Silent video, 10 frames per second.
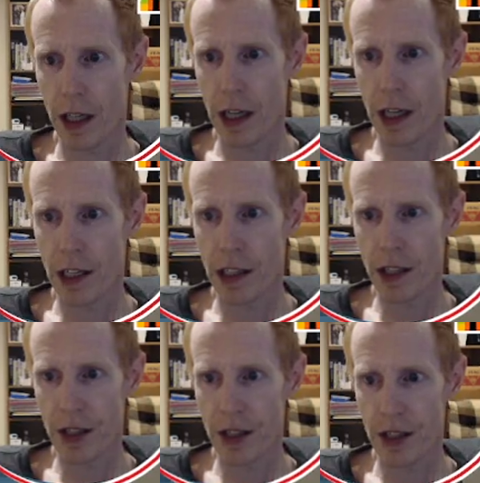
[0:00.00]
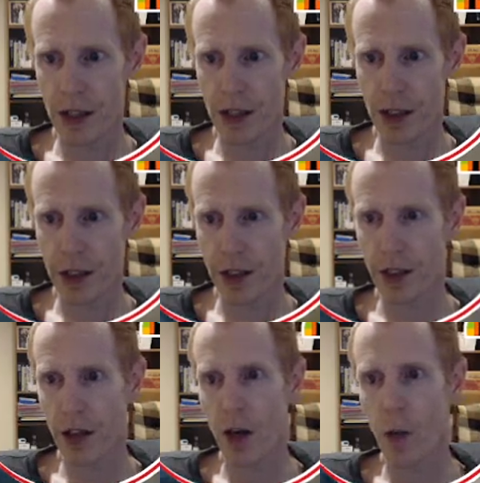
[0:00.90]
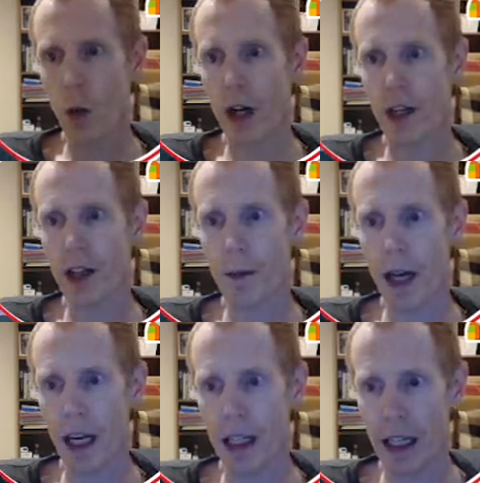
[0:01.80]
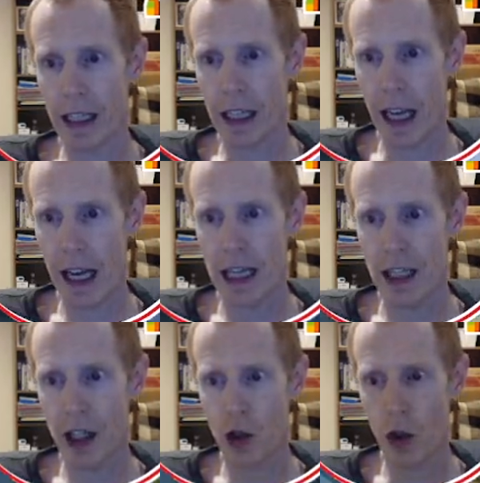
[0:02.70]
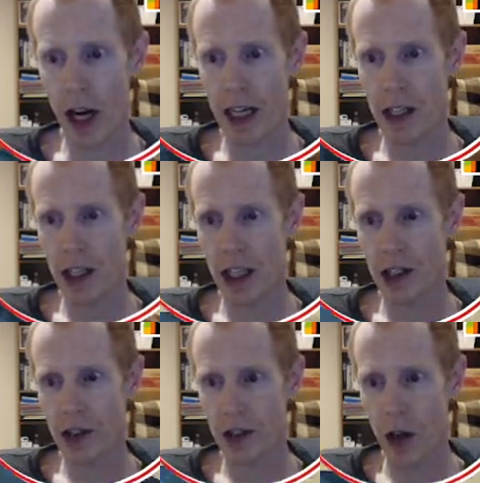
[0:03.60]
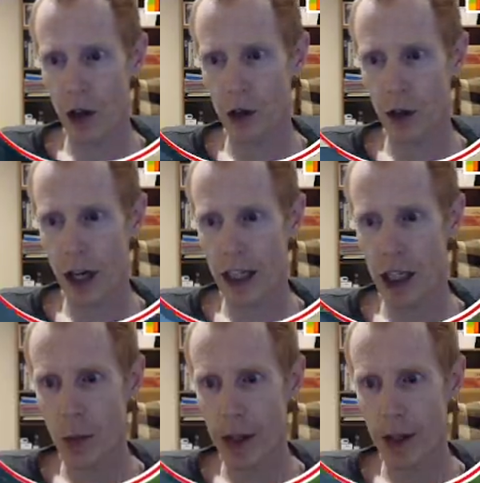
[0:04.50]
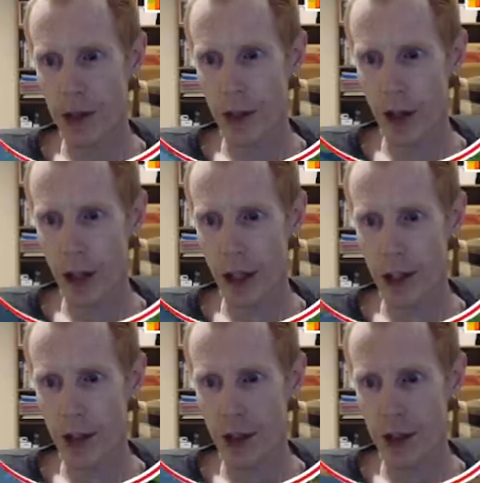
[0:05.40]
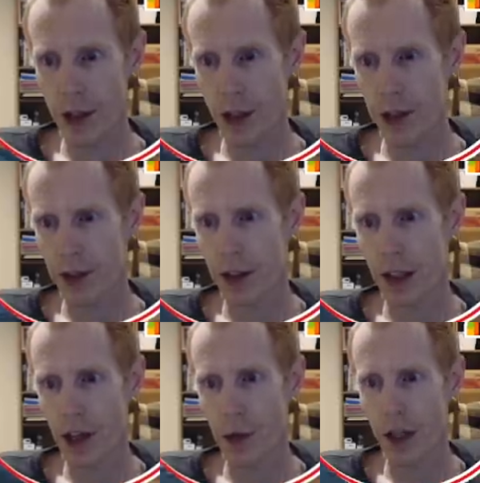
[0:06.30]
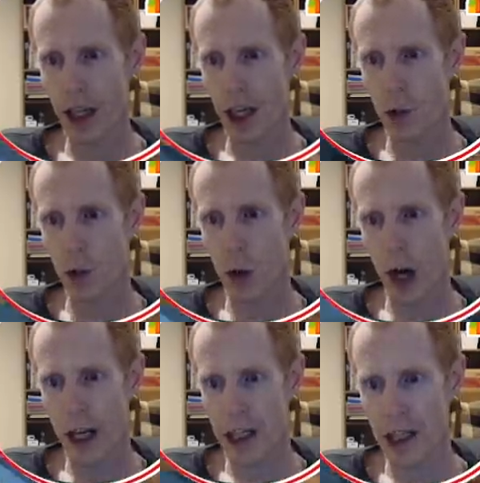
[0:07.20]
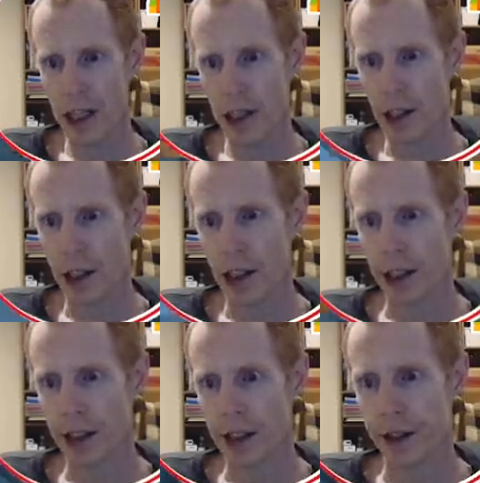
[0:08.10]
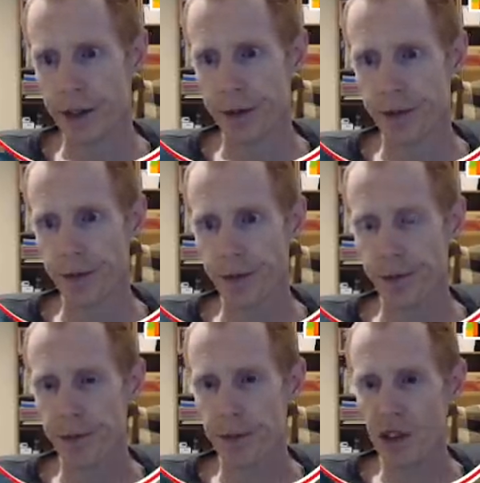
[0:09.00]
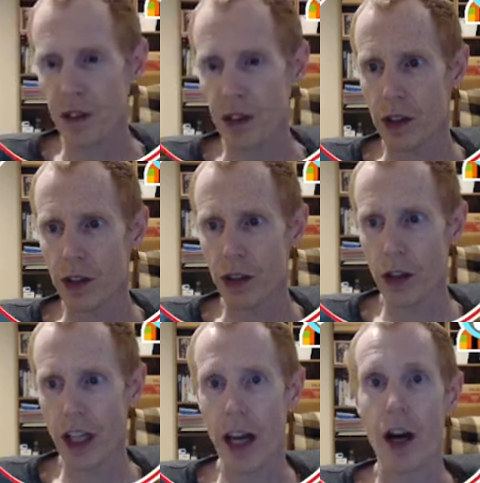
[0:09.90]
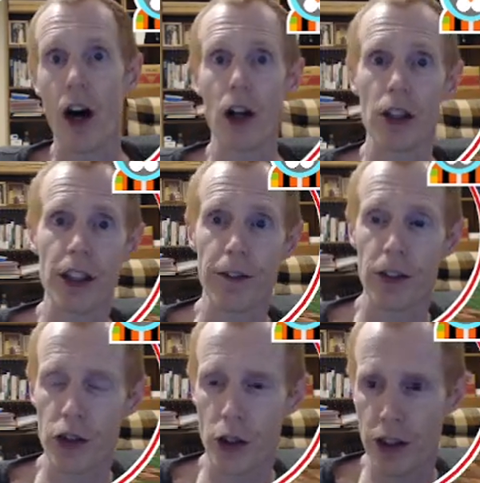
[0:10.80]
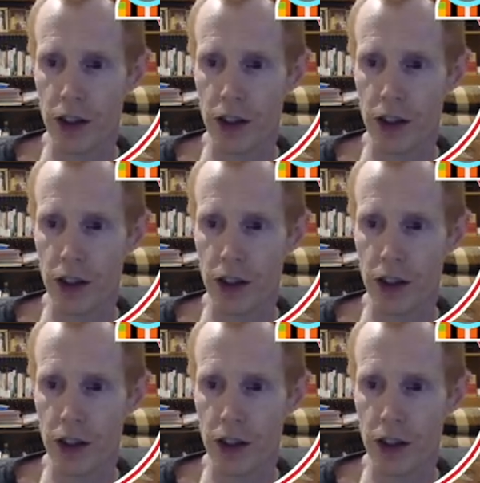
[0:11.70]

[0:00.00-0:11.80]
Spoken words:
And one of them had like 8 grinding wheels on it. Another one had 1. So yeah, all different sorts